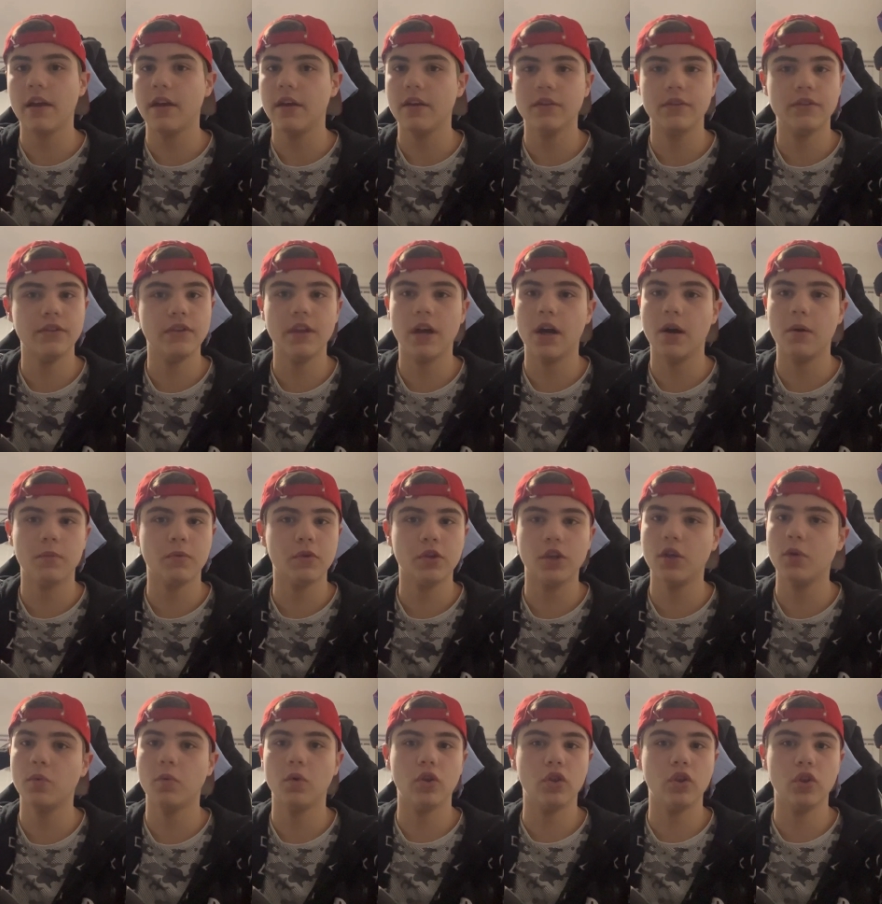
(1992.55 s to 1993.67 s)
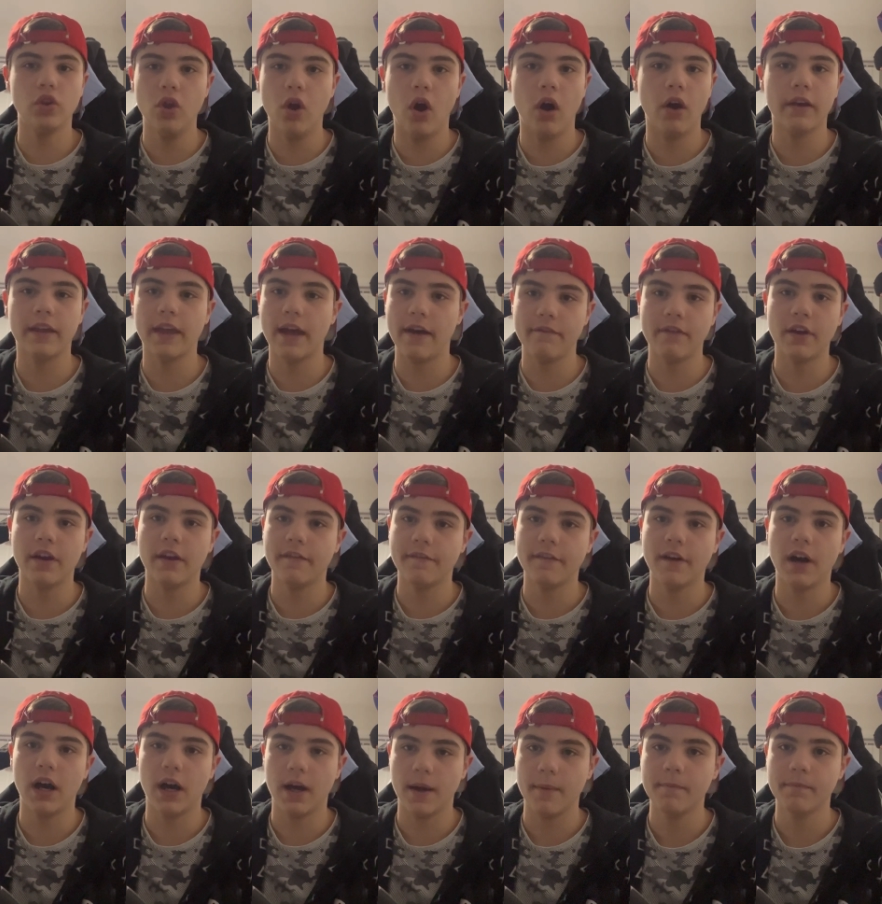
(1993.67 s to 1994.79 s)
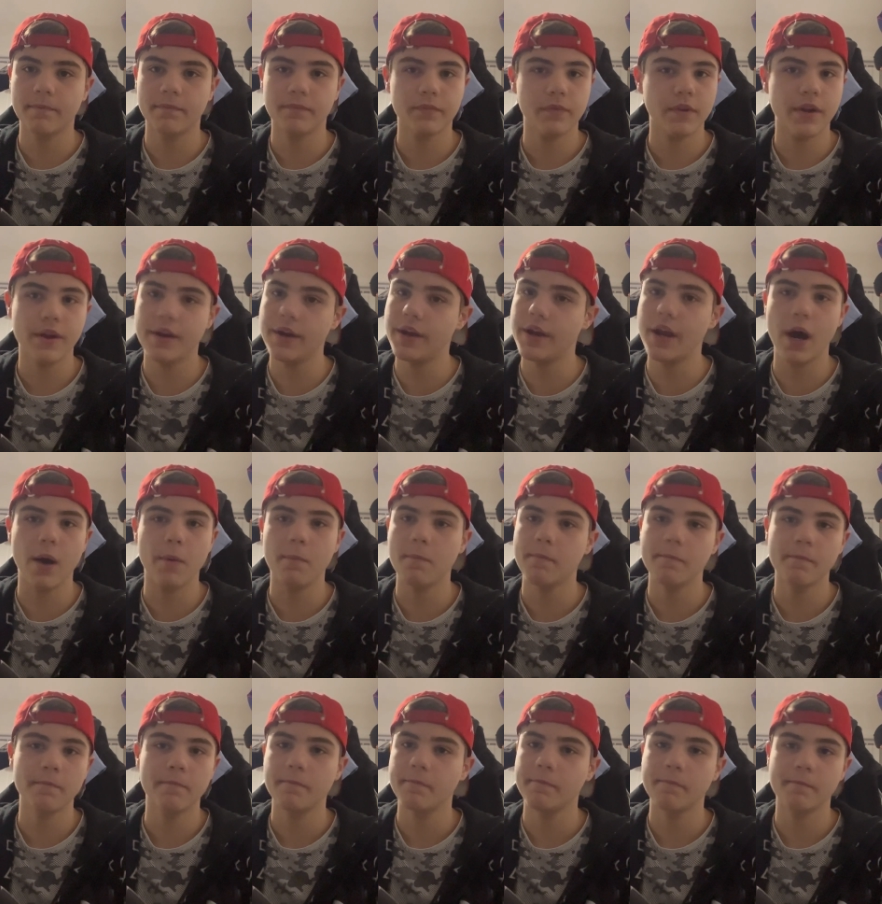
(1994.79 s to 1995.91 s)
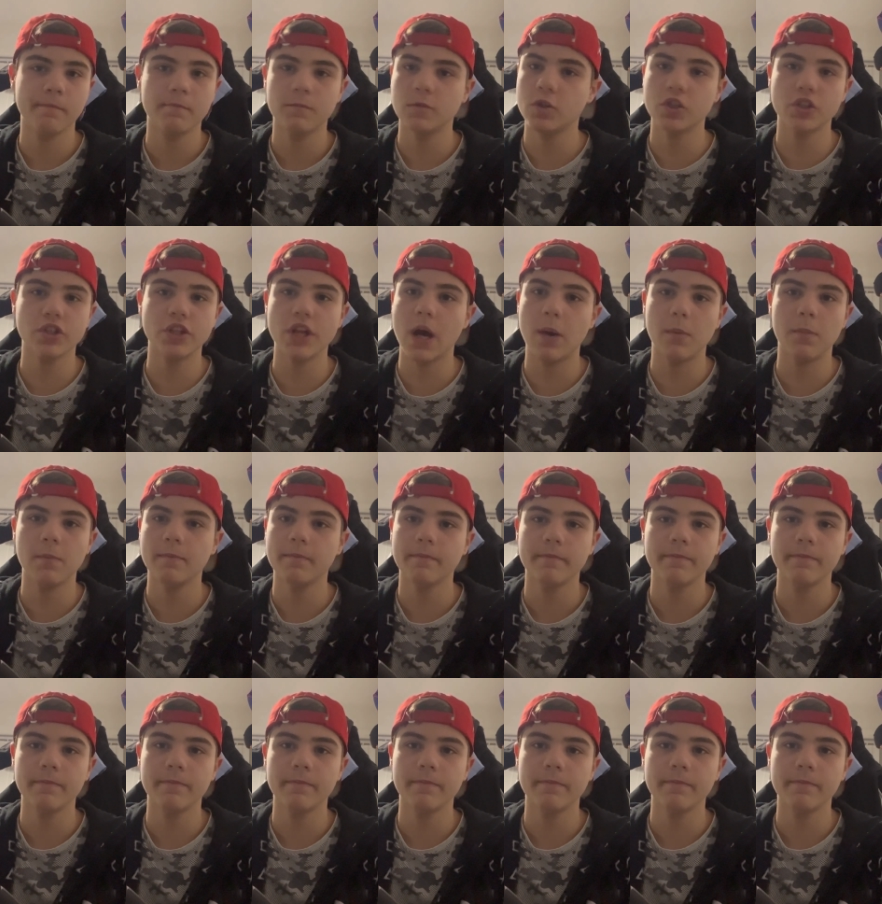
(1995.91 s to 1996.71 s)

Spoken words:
no, you will not get very far. No. Just no.